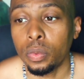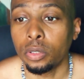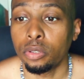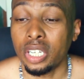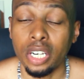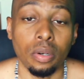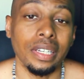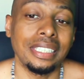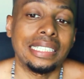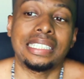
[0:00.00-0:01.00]
will
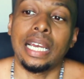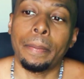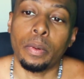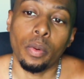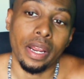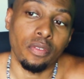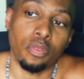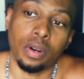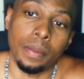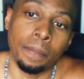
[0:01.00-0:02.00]
literally just separate
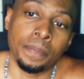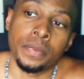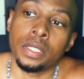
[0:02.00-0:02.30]
from